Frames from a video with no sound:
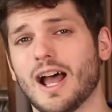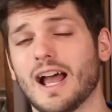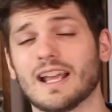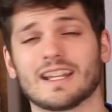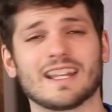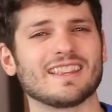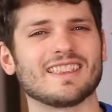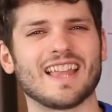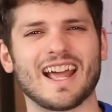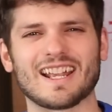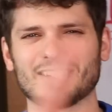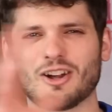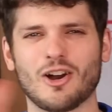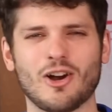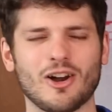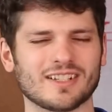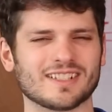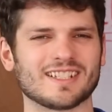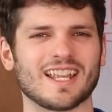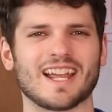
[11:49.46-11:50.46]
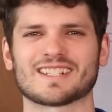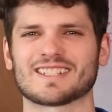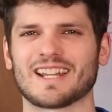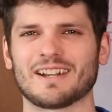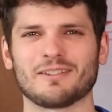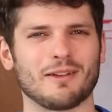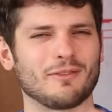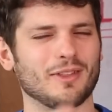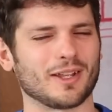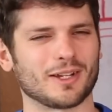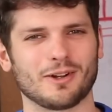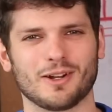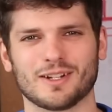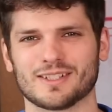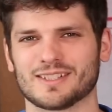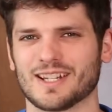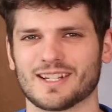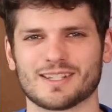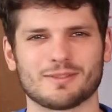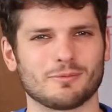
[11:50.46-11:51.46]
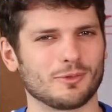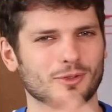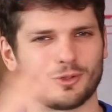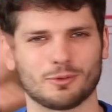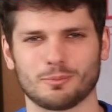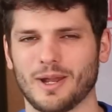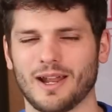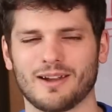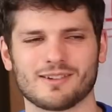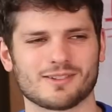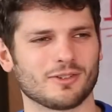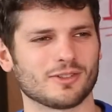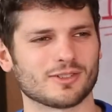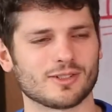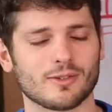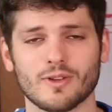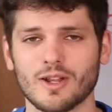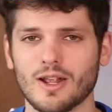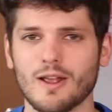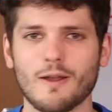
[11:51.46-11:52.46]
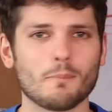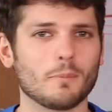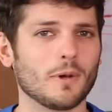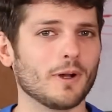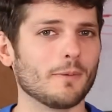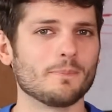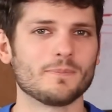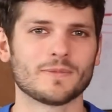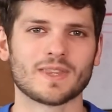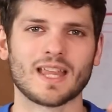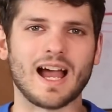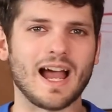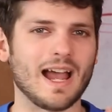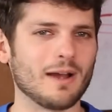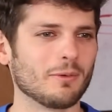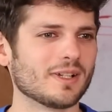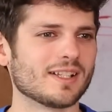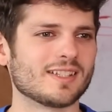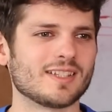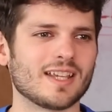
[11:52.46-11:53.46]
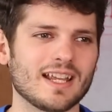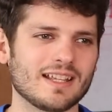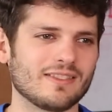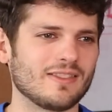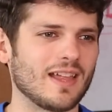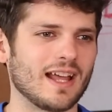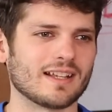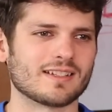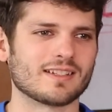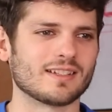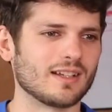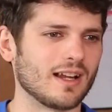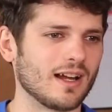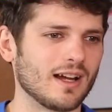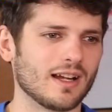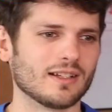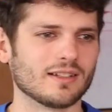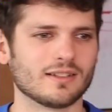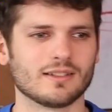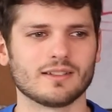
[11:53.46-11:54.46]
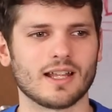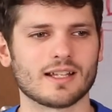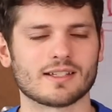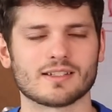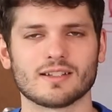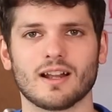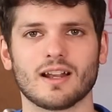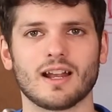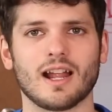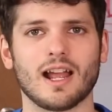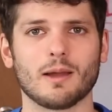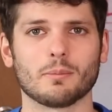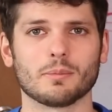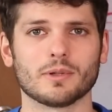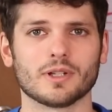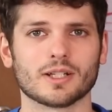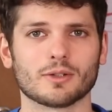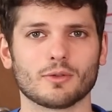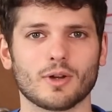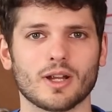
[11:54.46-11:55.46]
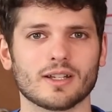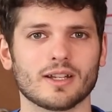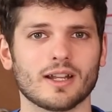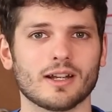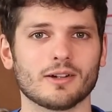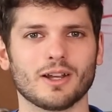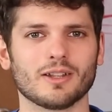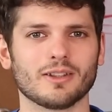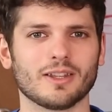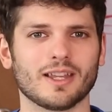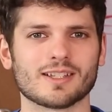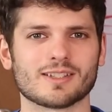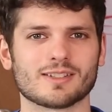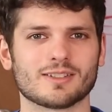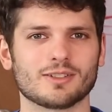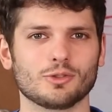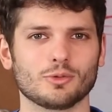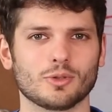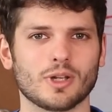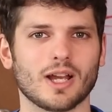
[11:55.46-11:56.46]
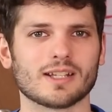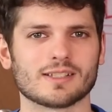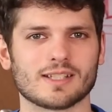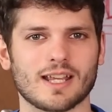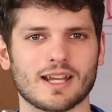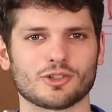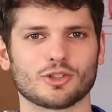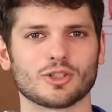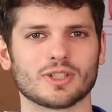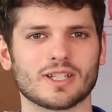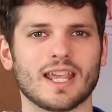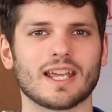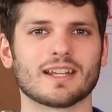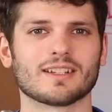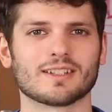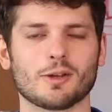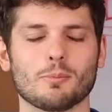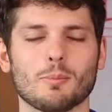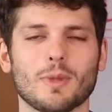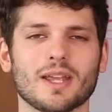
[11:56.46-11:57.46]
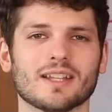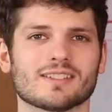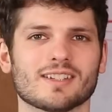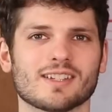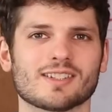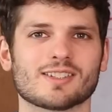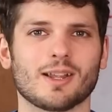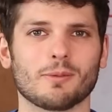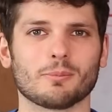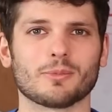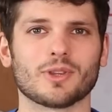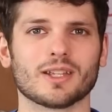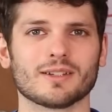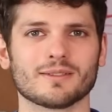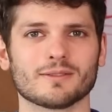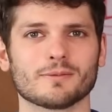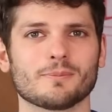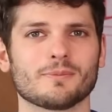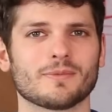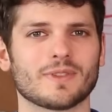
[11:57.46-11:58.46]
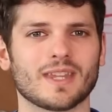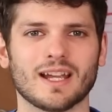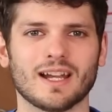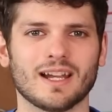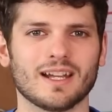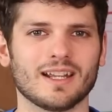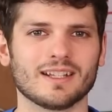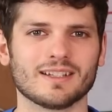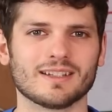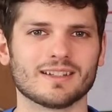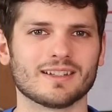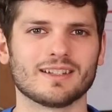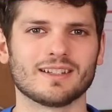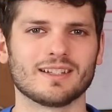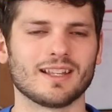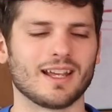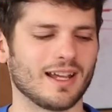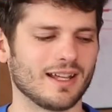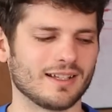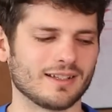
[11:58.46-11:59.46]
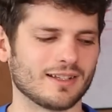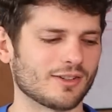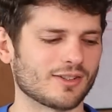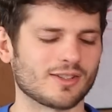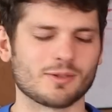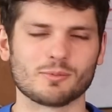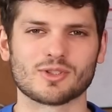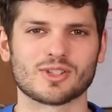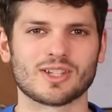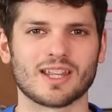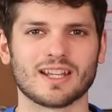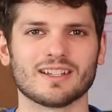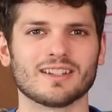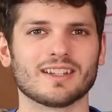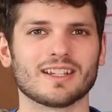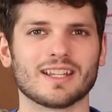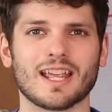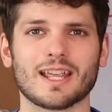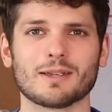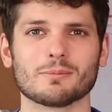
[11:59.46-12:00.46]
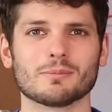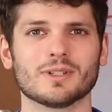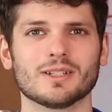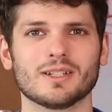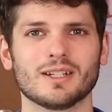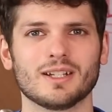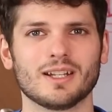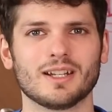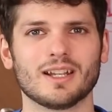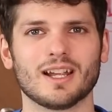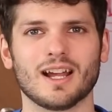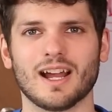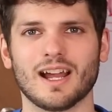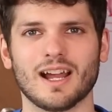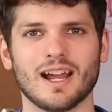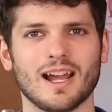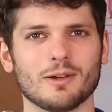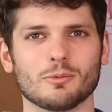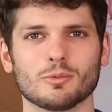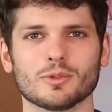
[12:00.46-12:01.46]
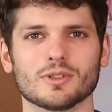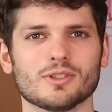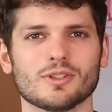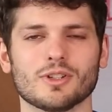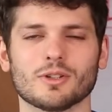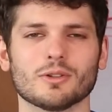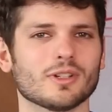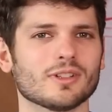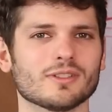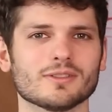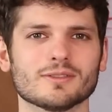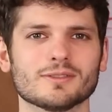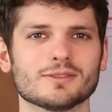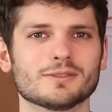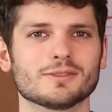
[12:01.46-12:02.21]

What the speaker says: Again, that context, I don't have that context with your parents, all that stuff. But I would say that's not happening right now unless you guys actually can commit to something and there's some skin in the game. I wouldn't do it.